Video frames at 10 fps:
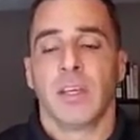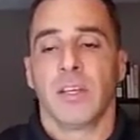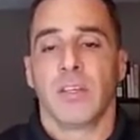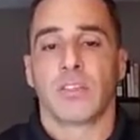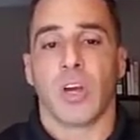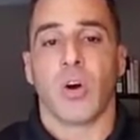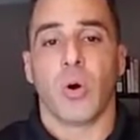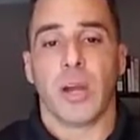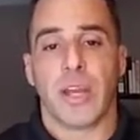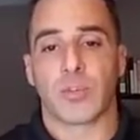
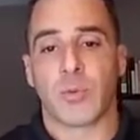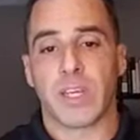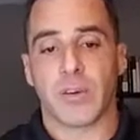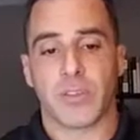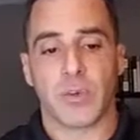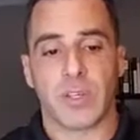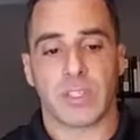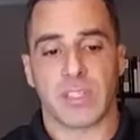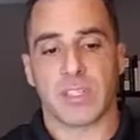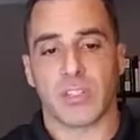So as we go through
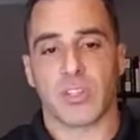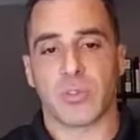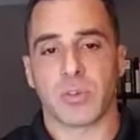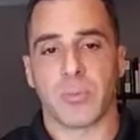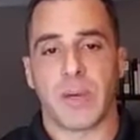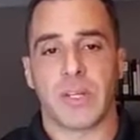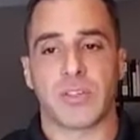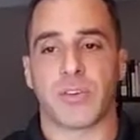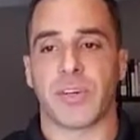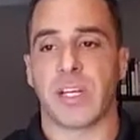this, as it shows on
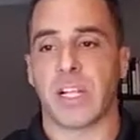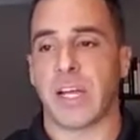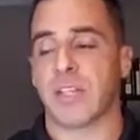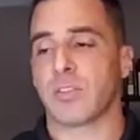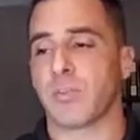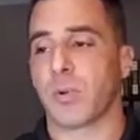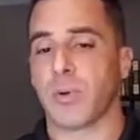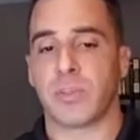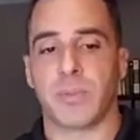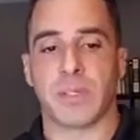page 3, clients,
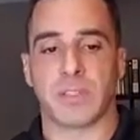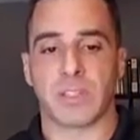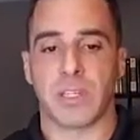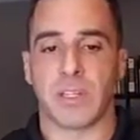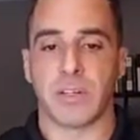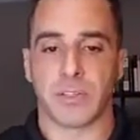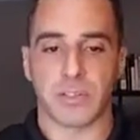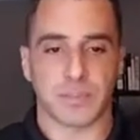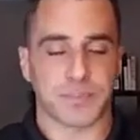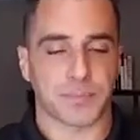employees, business
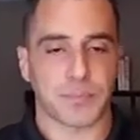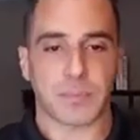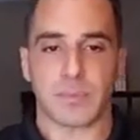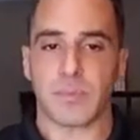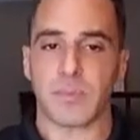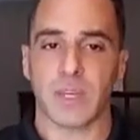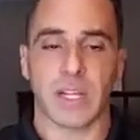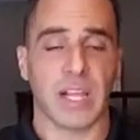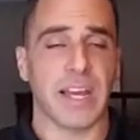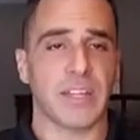leaders.
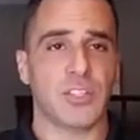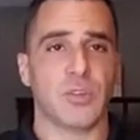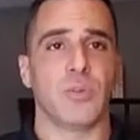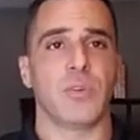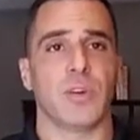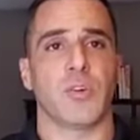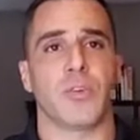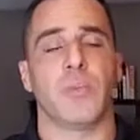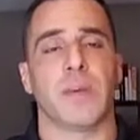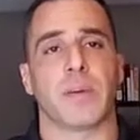Clients, you
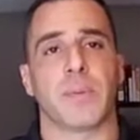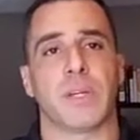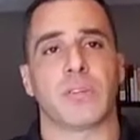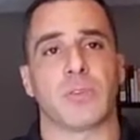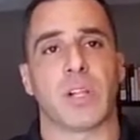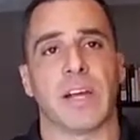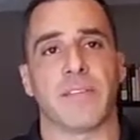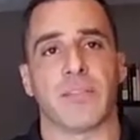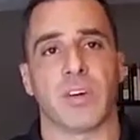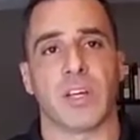being a potential
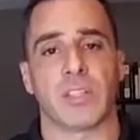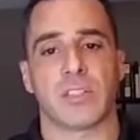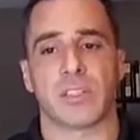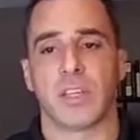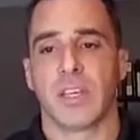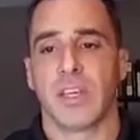client for us.